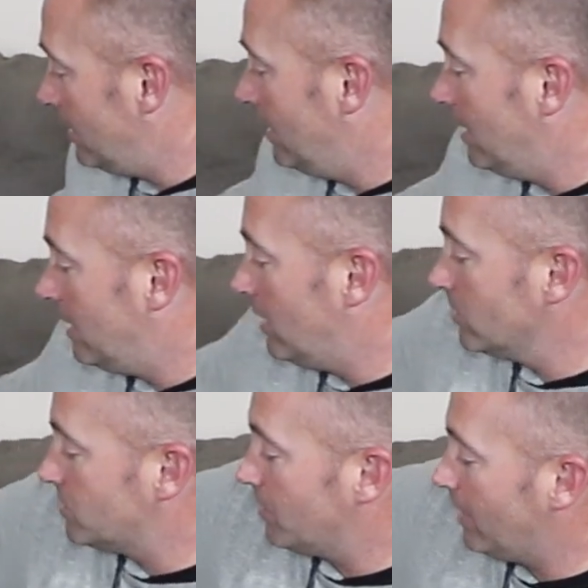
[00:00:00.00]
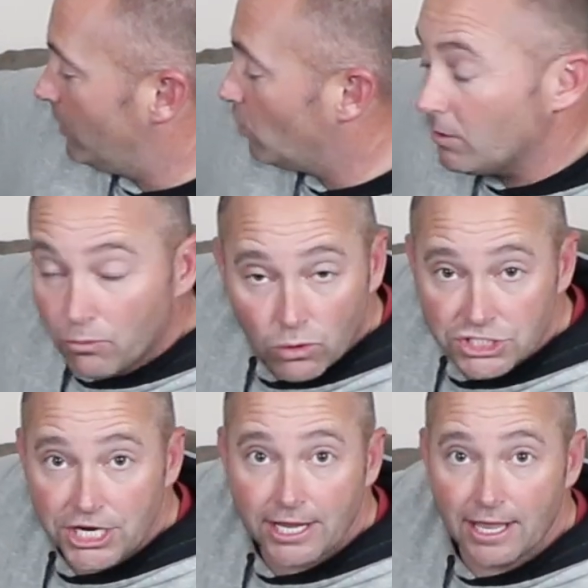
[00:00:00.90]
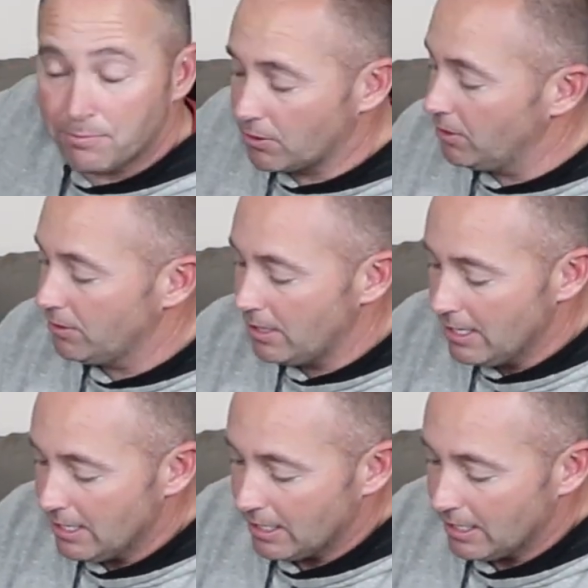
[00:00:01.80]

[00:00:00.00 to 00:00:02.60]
And I also carry one more JK Pro.